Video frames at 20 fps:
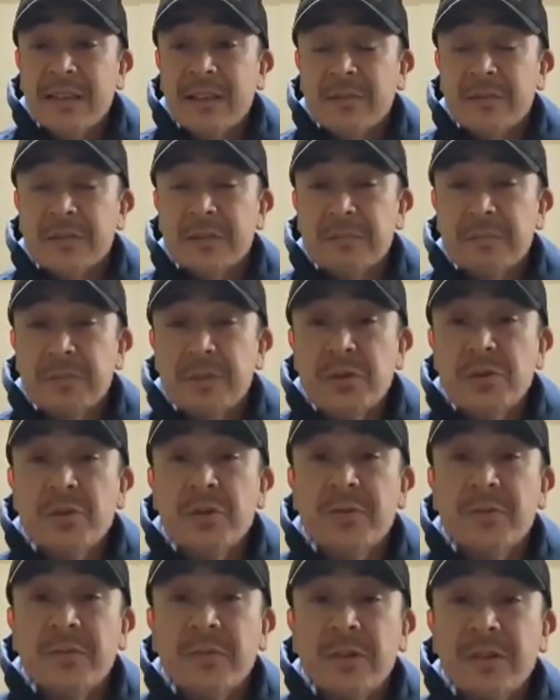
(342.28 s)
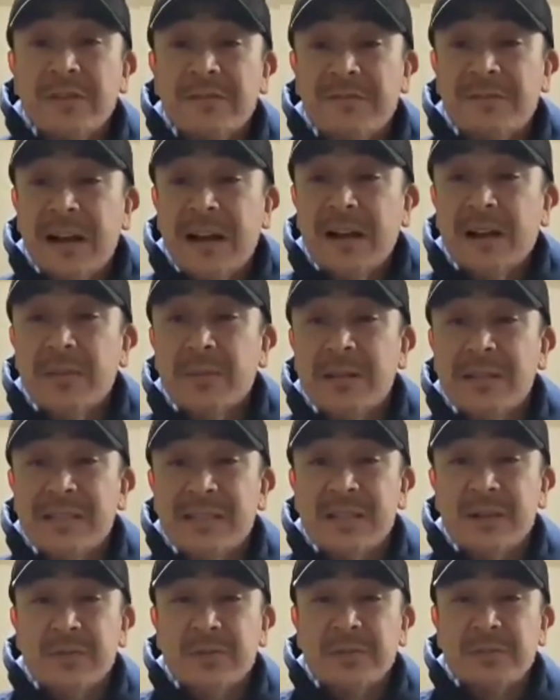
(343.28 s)
There was beautiful environments.
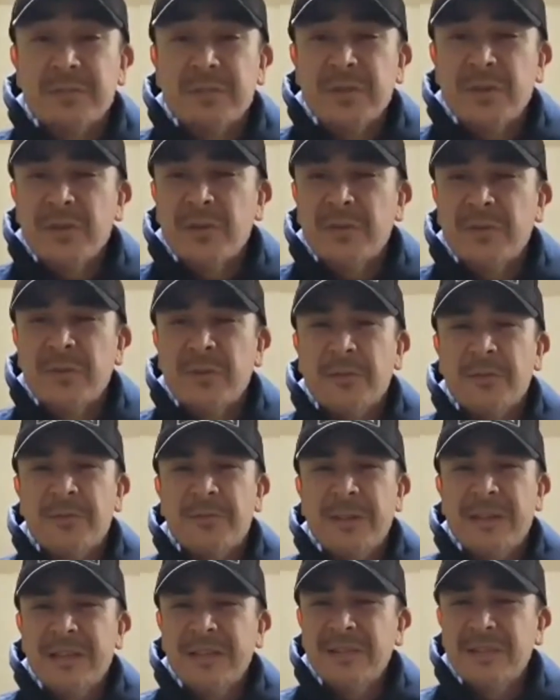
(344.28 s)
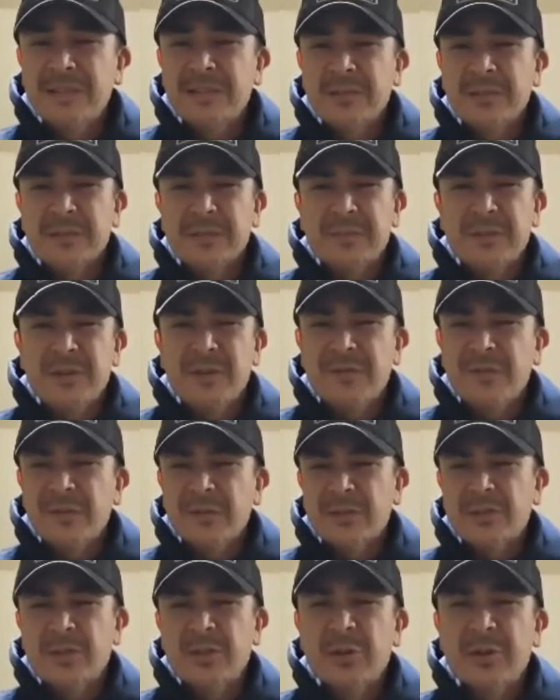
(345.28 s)
There was beautiful fields. There was beautiful
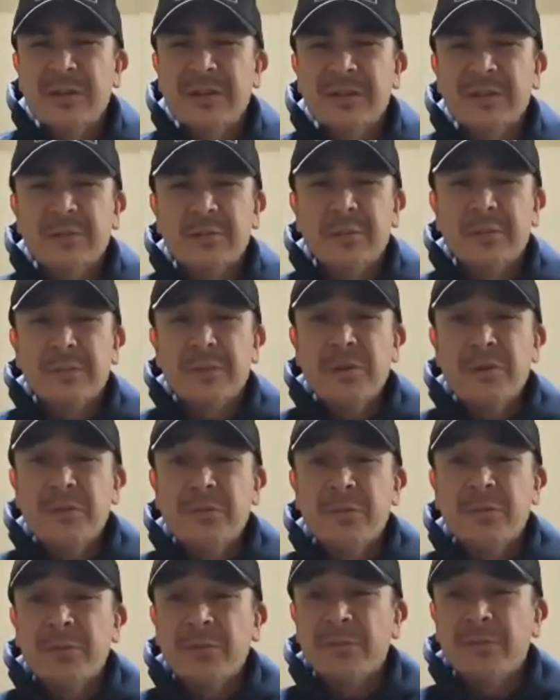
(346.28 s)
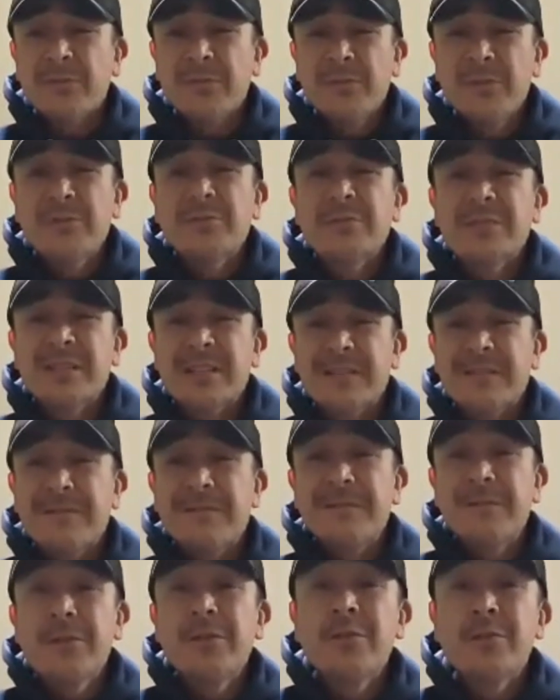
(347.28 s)
soil. There were beautiful fruits and
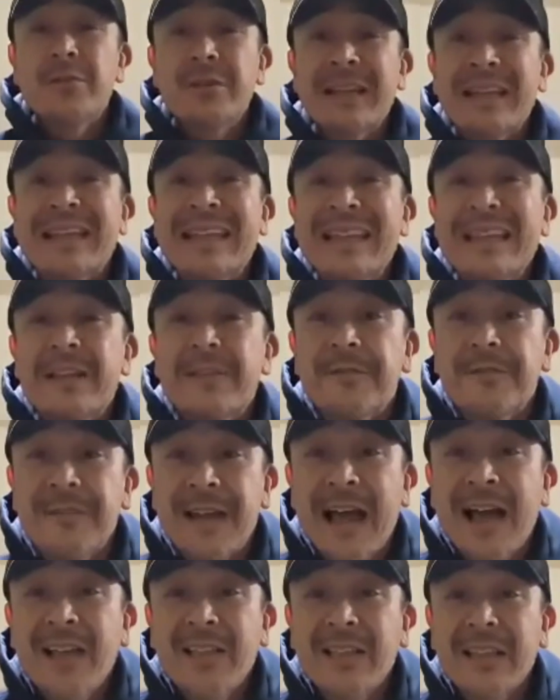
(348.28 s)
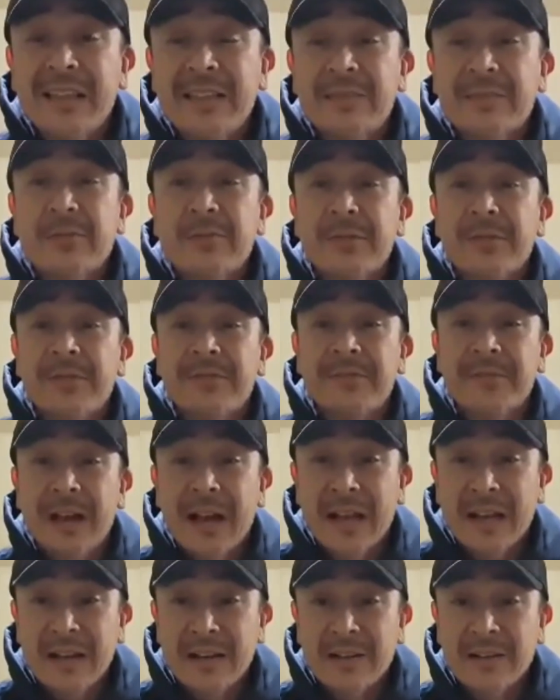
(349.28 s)
food in the valley through the
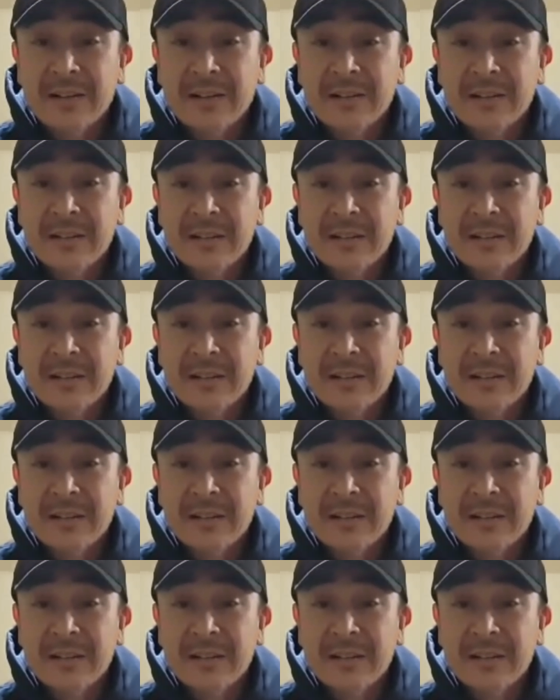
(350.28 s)
fire.